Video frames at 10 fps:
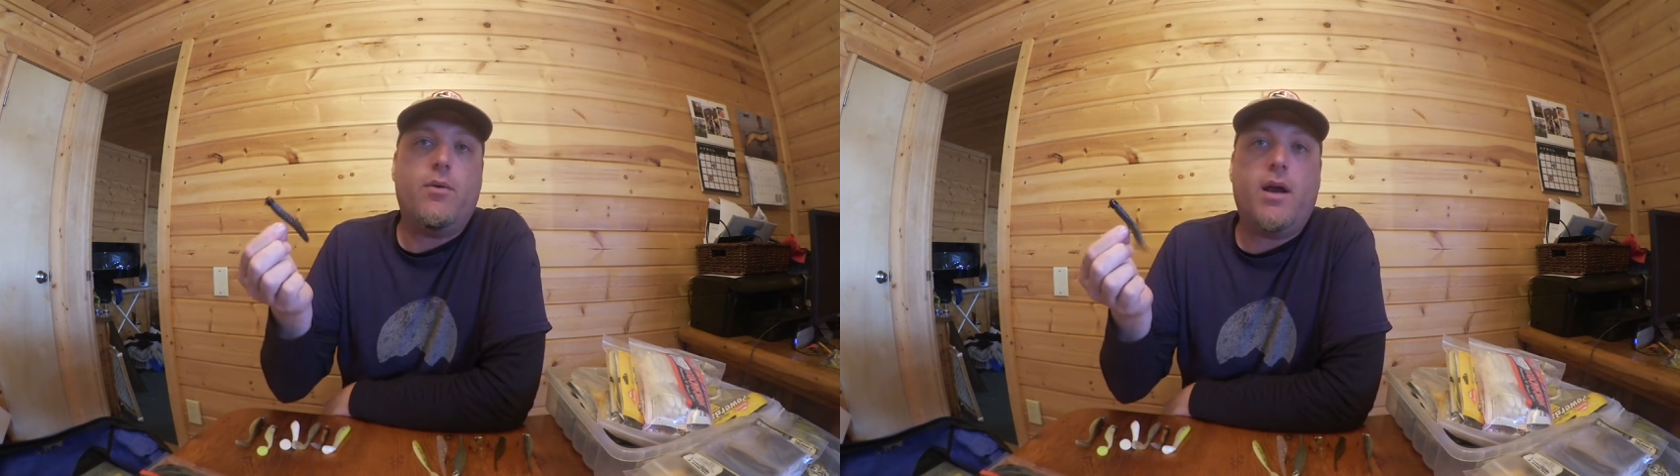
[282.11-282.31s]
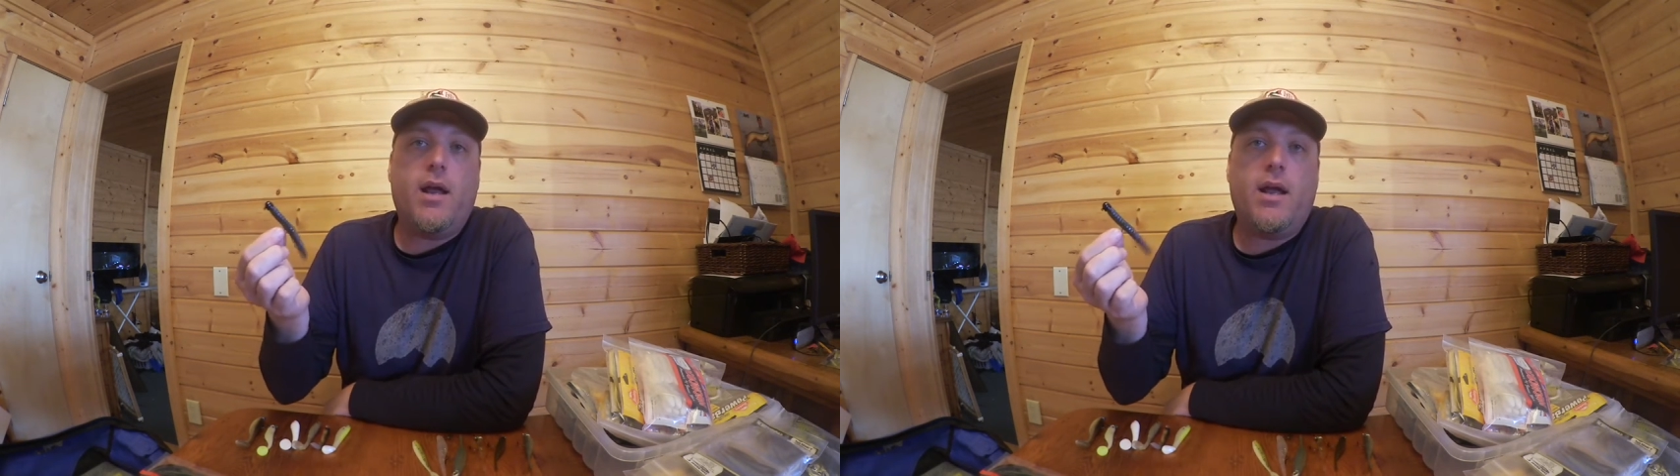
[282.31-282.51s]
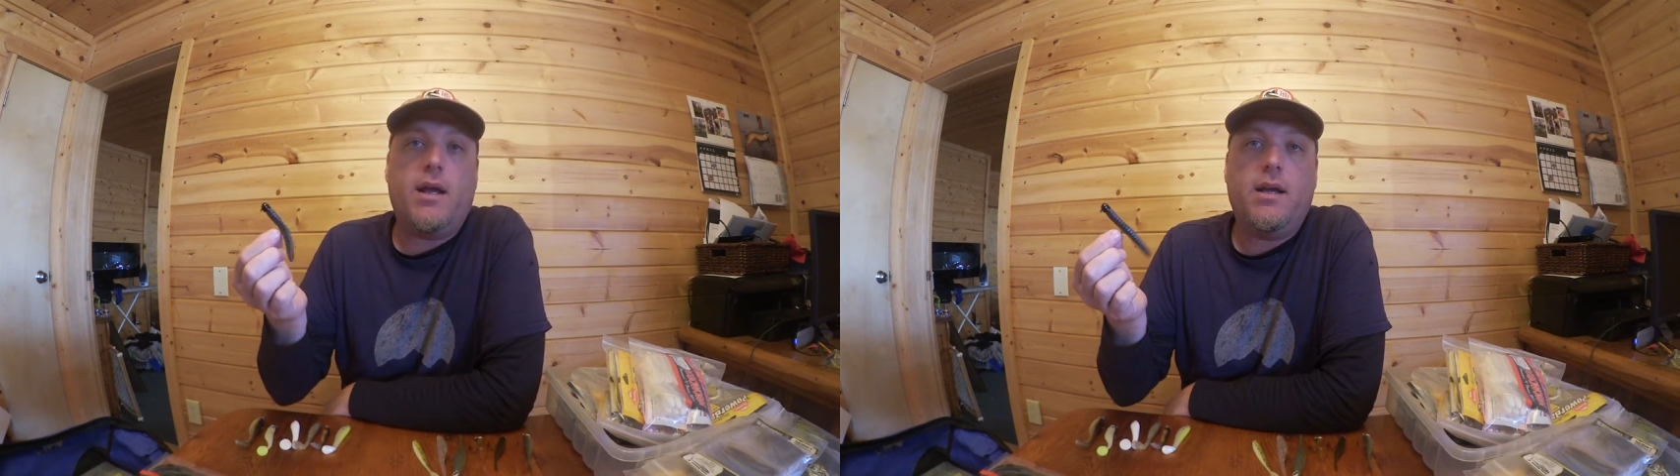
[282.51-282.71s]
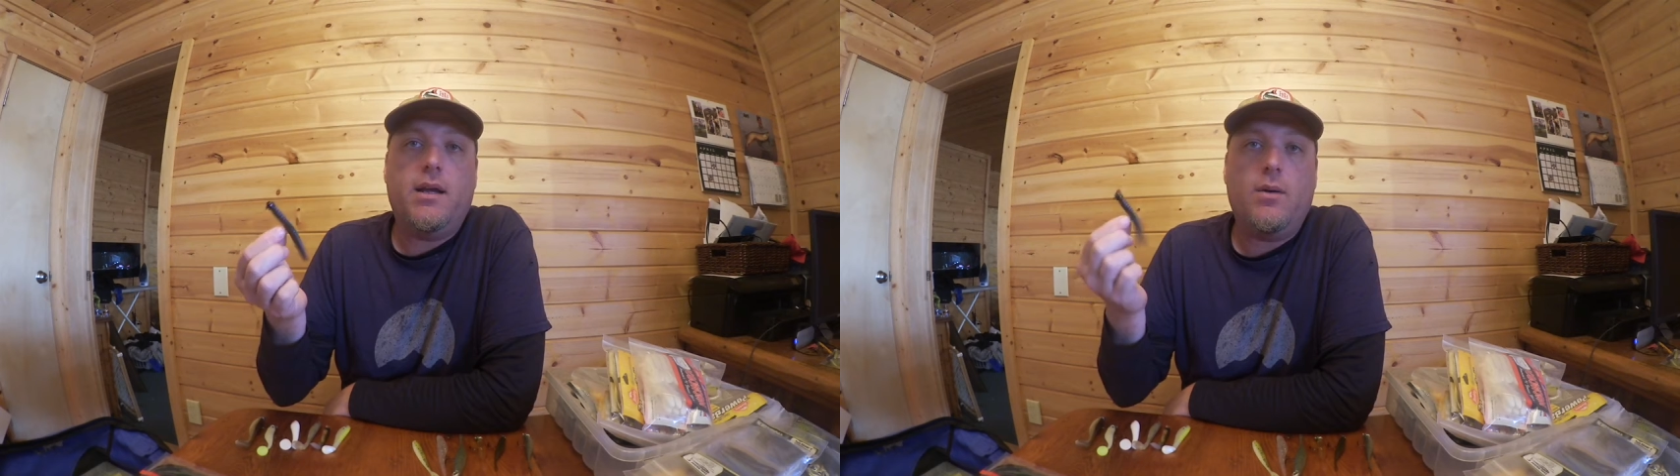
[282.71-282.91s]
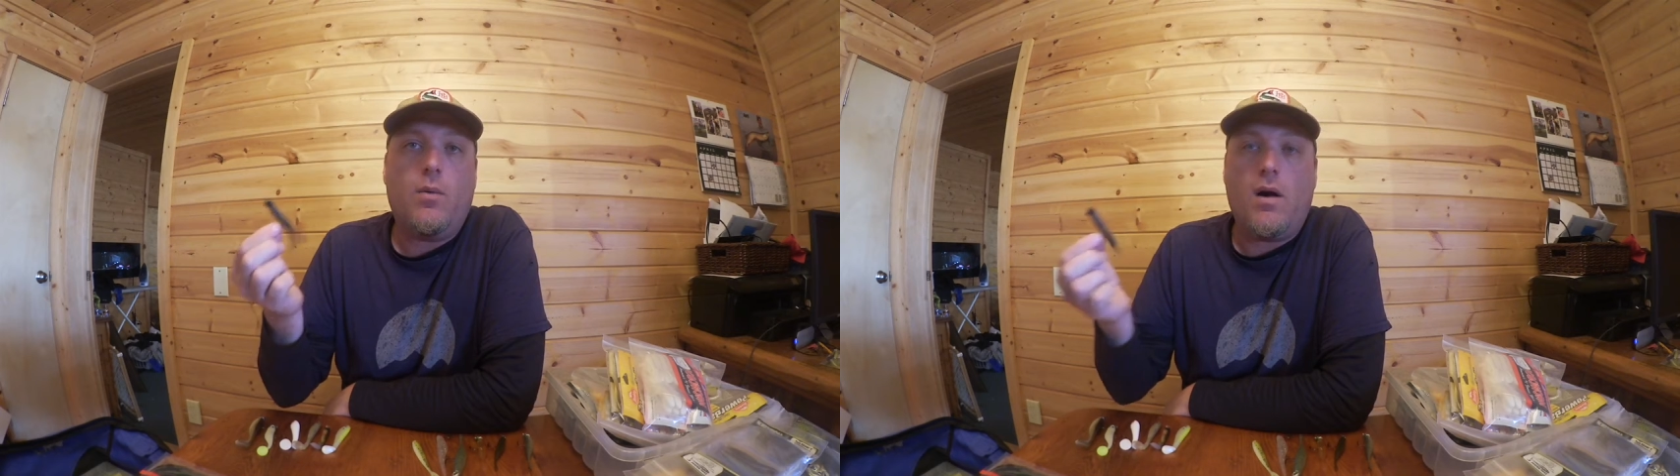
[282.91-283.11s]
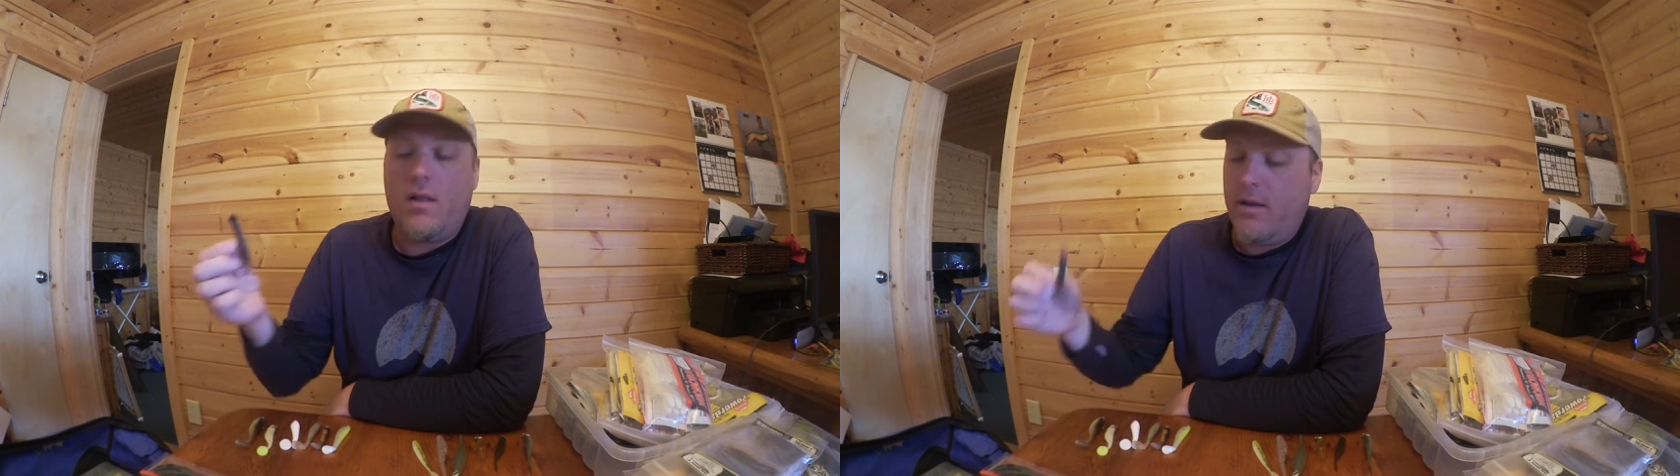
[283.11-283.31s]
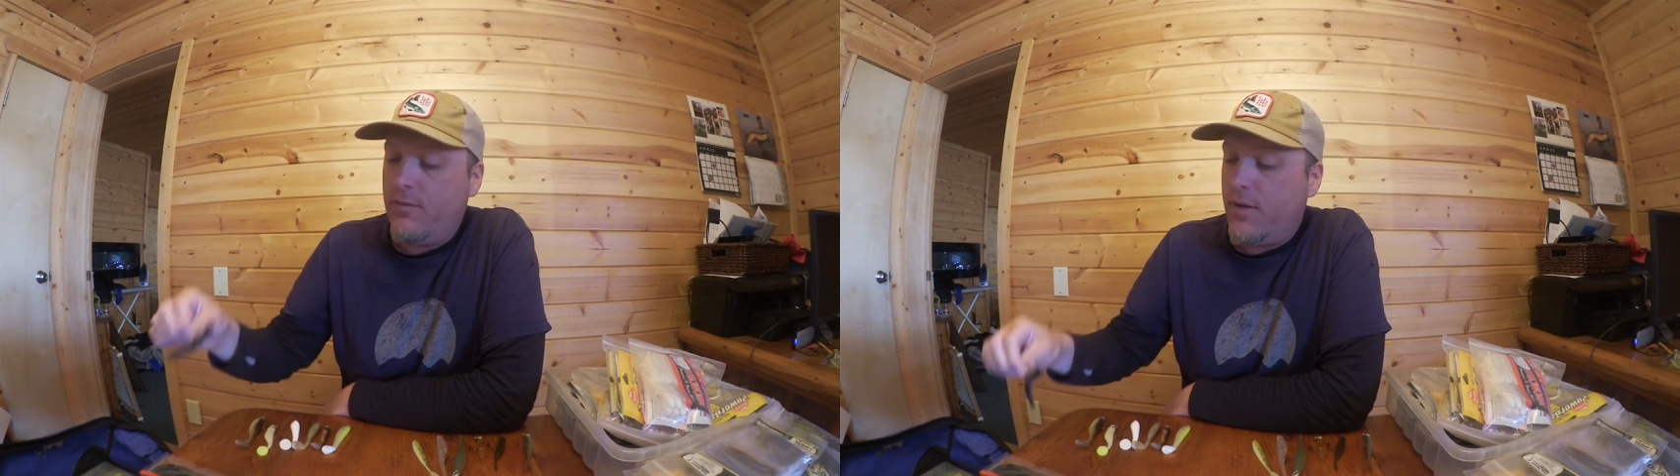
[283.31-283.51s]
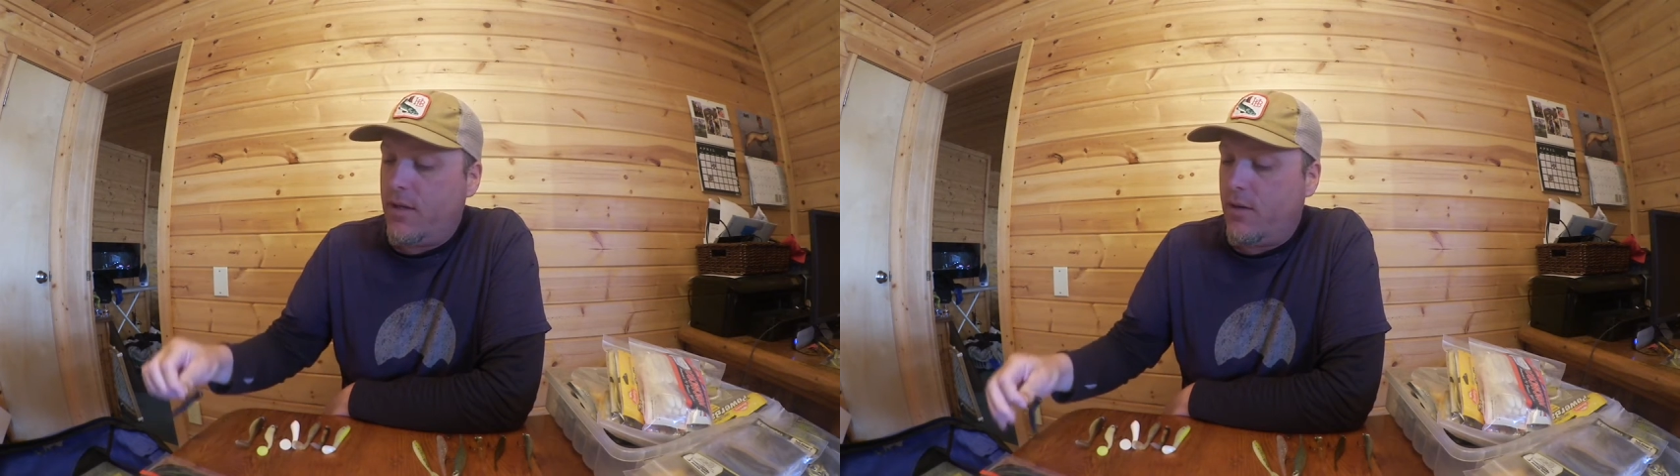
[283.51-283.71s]
rig
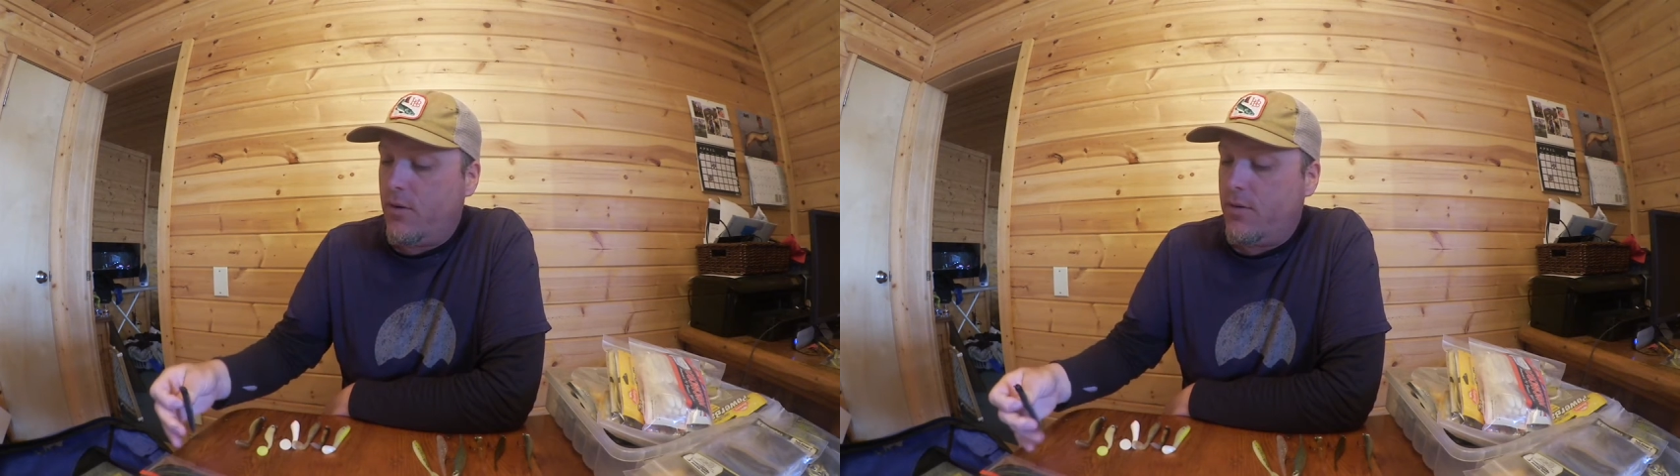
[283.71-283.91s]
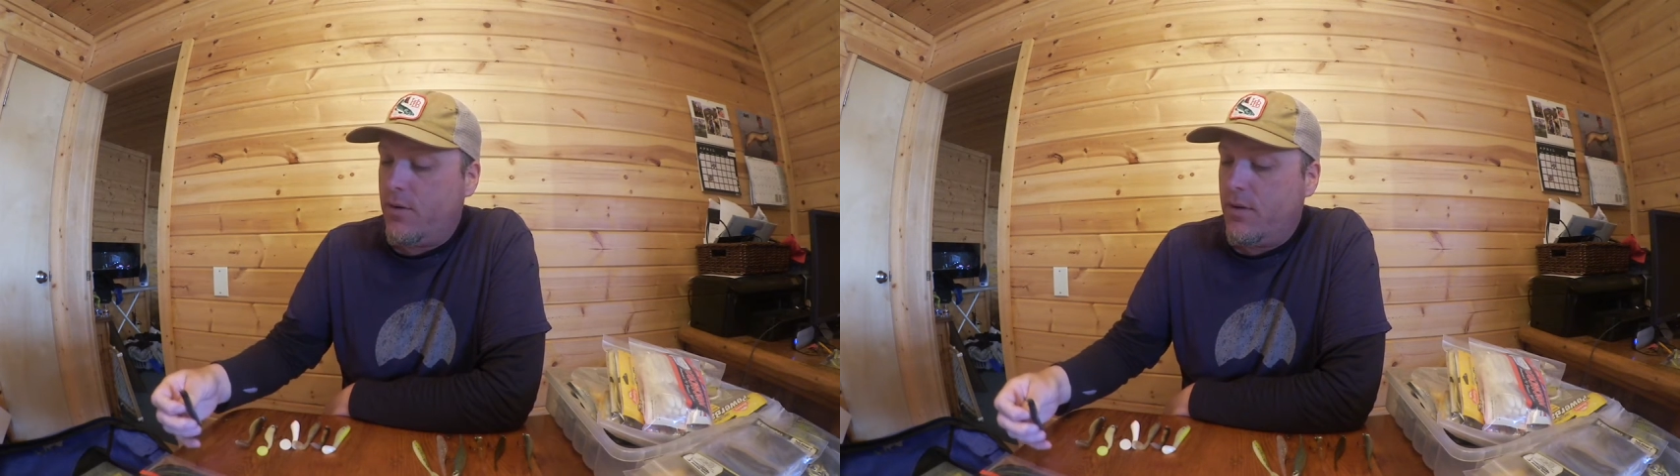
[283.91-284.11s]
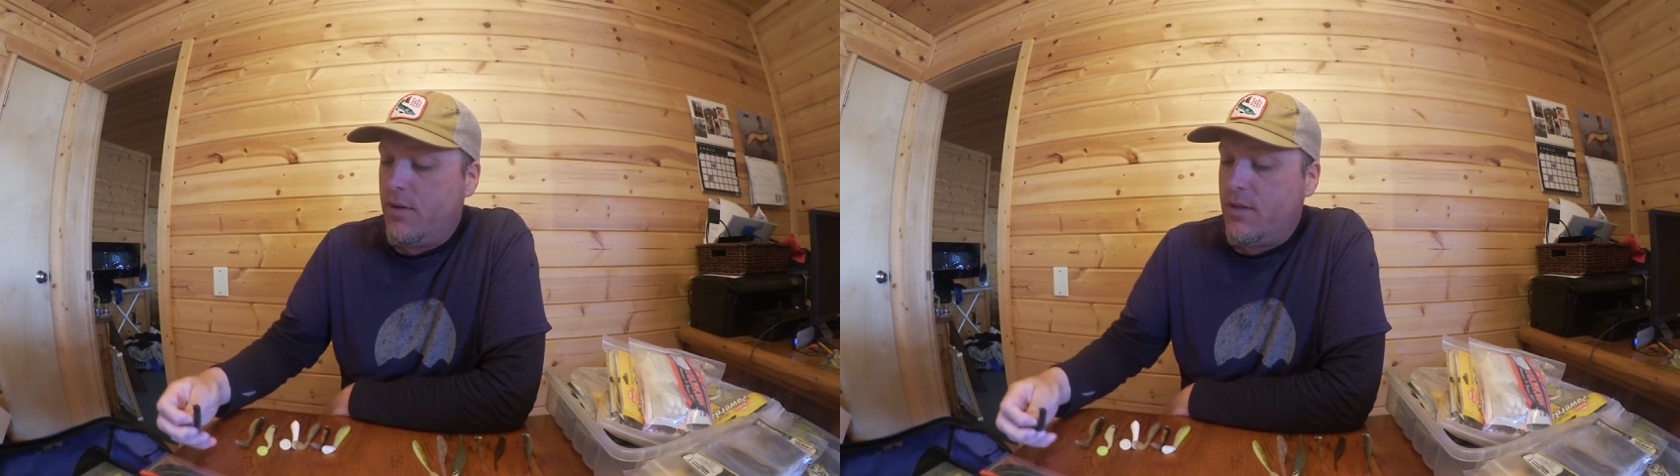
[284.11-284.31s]
walleye video